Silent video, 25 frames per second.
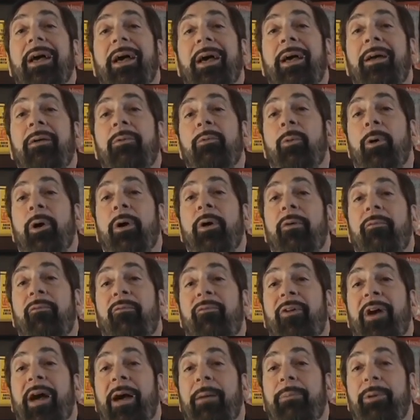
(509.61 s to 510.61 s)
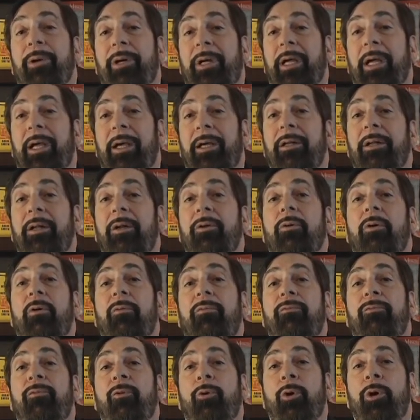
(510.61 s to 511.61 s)
and weren't fabricated or
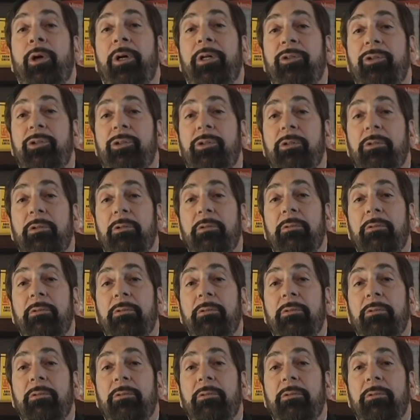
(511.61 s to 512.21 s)
forged,